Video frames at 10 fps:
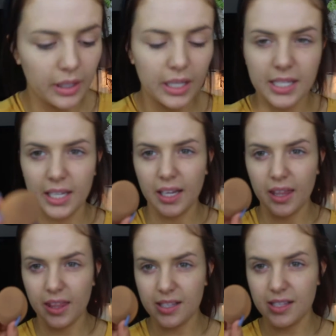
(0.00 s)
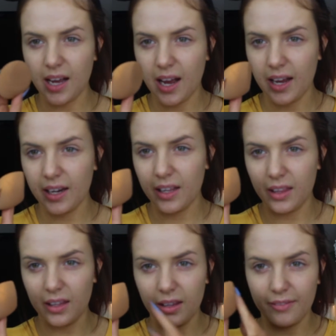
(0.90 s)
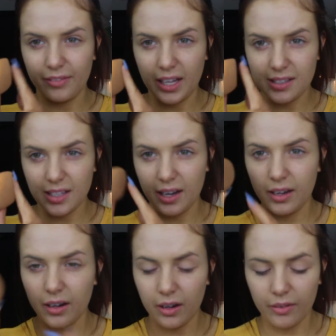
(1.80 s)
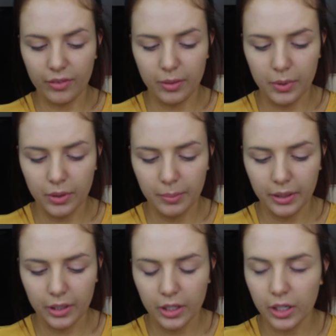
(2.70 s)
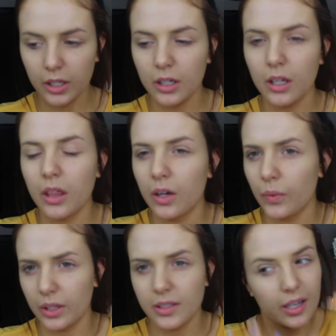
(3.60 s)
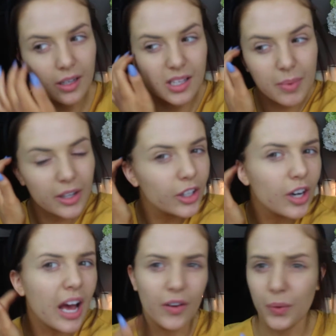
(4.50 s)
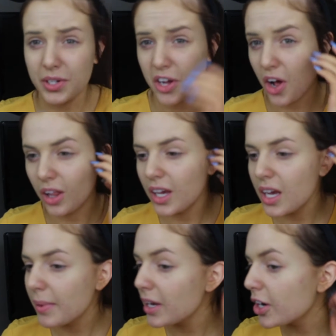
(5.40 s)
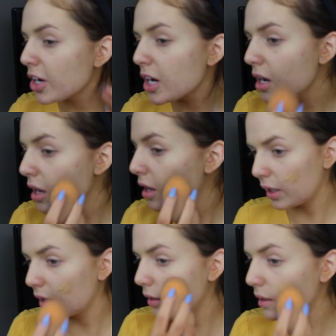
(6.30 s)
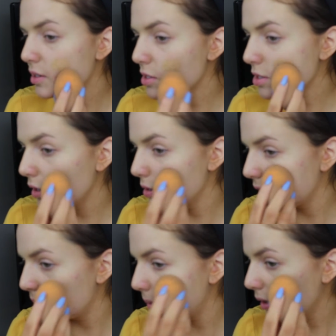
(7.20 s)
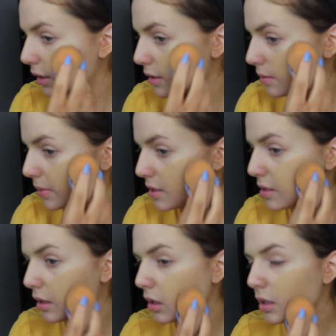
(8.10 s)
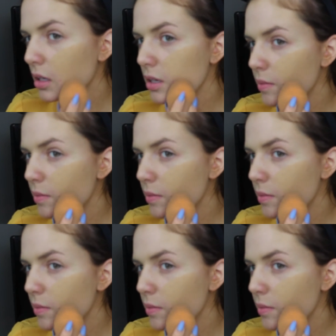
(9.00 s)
then I take this side, the flat side of the beauty blender, the Real Techniques blender. I don't know what to call it, blender. And then I just start dabbing it onto my skin.